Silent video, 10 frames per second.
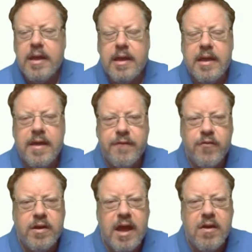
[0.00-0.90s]
If
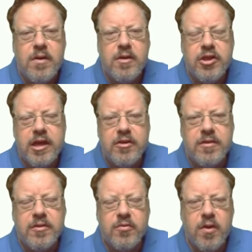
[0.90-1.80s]
we're not going to change
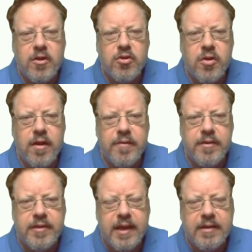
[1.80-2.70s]
the structure of the
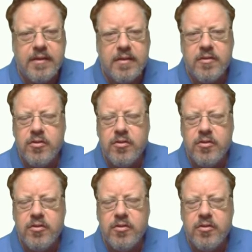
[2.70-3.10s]
sentence,